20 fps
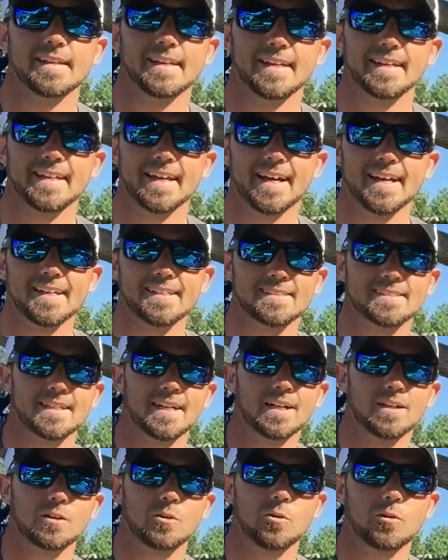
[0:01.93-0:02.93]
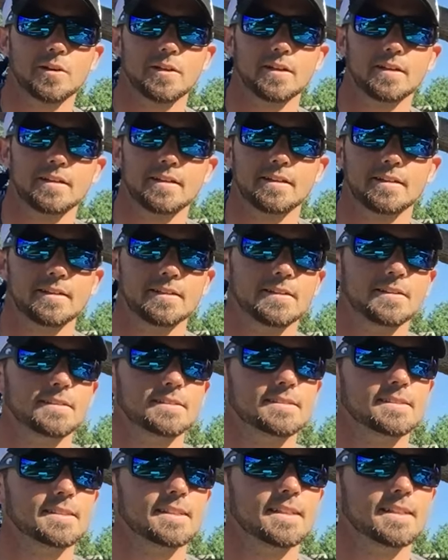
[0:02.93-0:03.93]
Hey guys, Kyle Cordiana here.
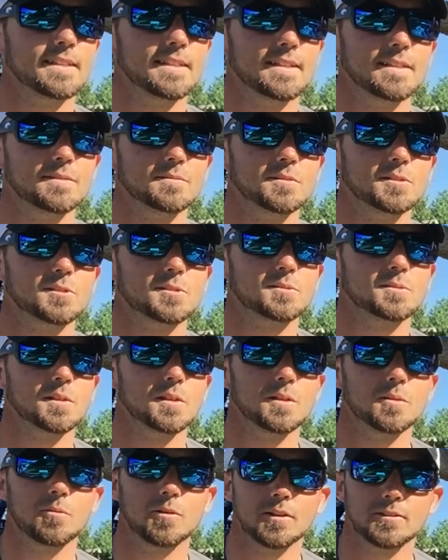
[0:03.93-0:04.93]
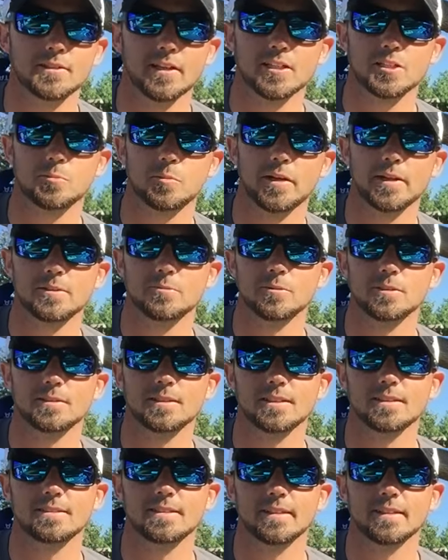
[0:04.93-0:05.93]
Just want to touch base with
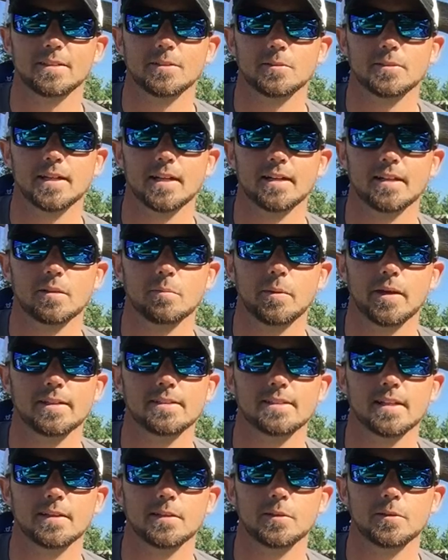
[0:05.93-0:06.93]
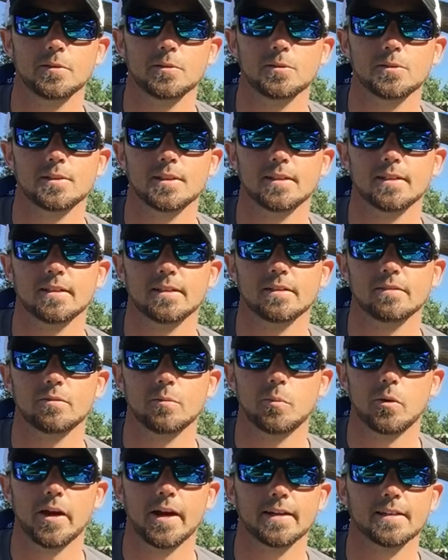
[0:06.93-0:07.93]
you, tell you kind of the baits I used for
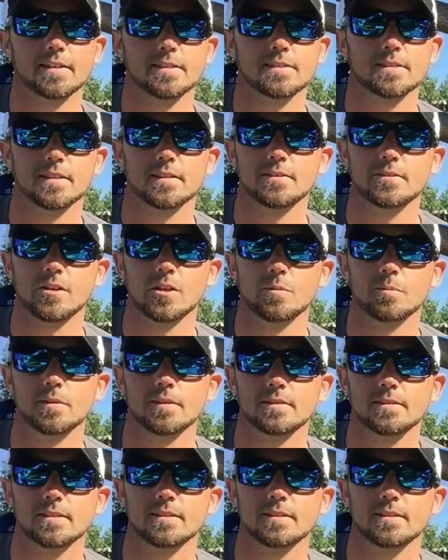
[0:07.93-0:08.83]
practice in the tournament.